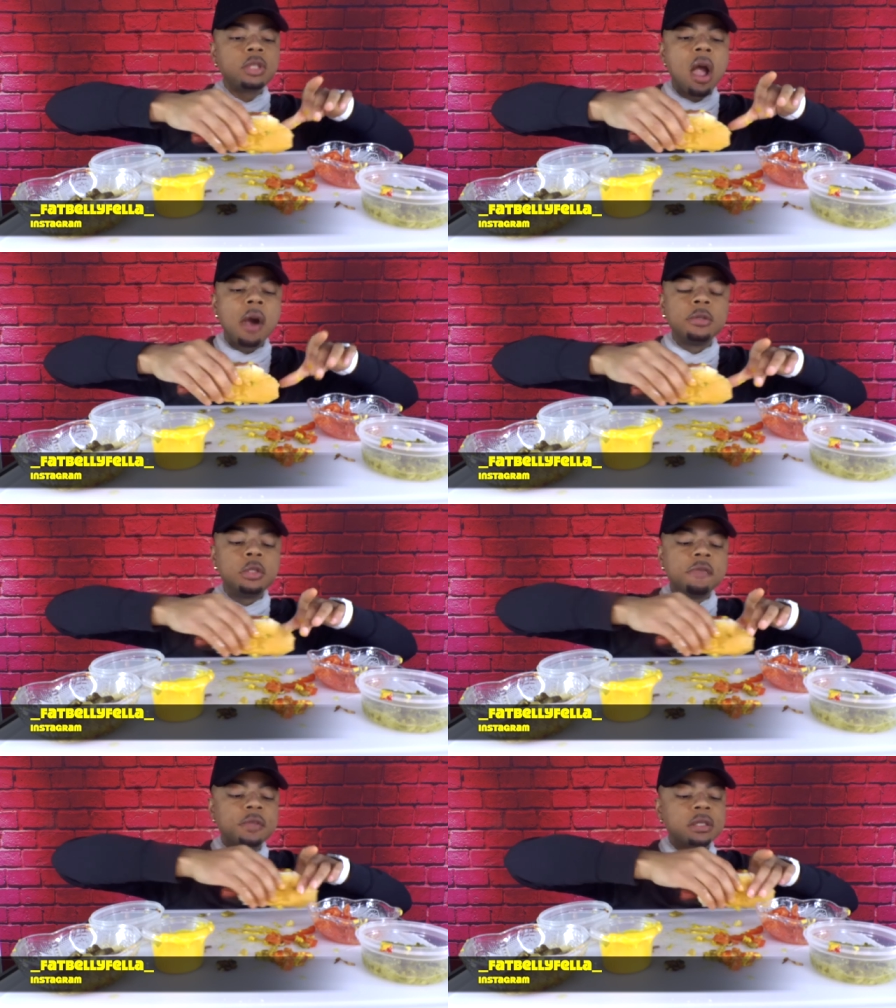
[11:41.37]
I don't
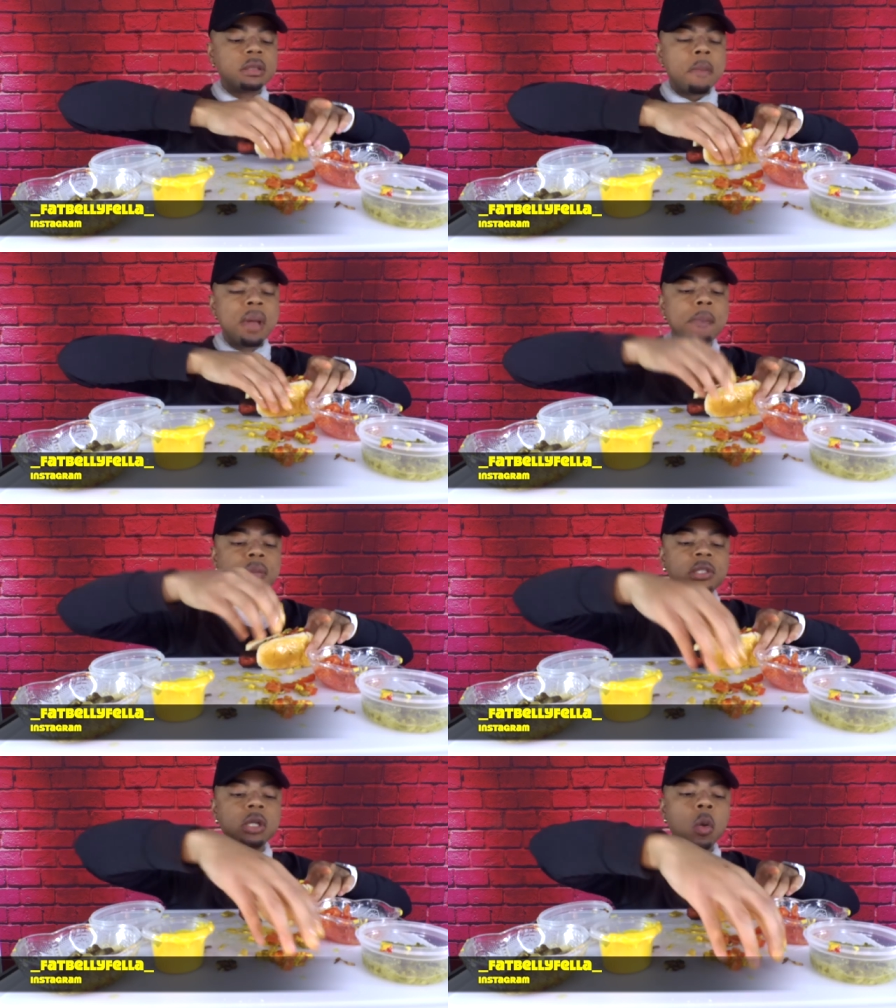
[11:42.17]
know if it's the
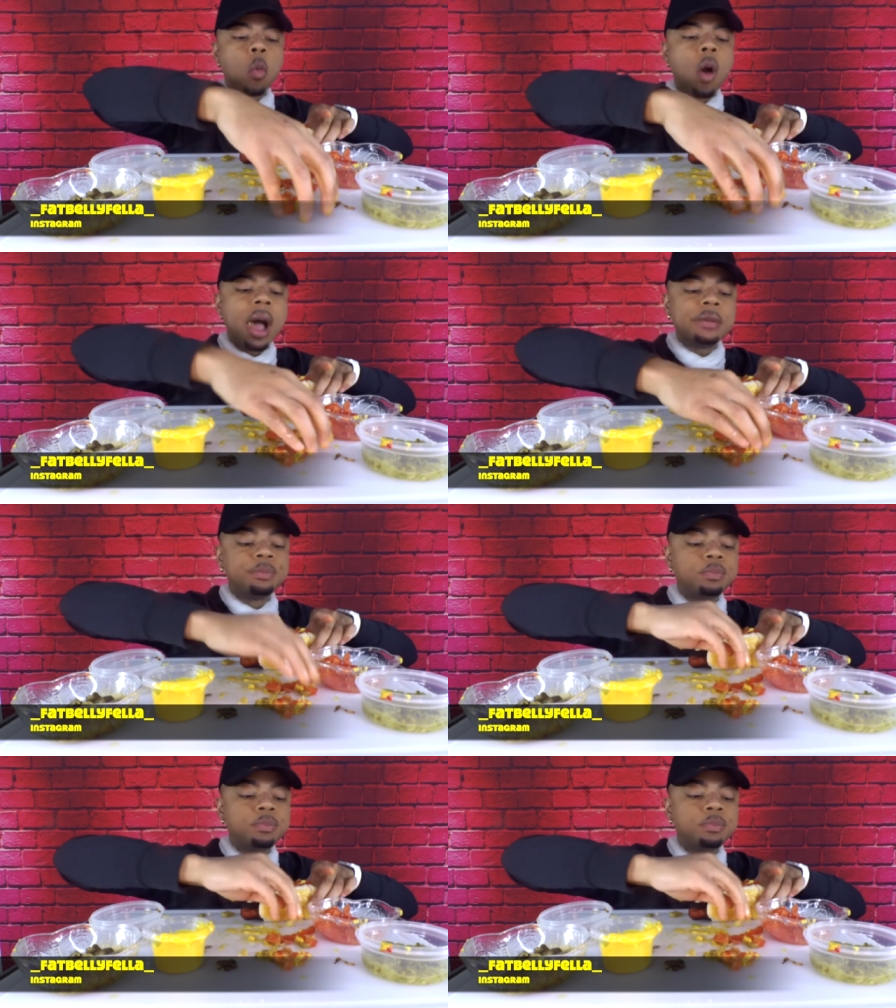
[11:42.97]
peppers or what.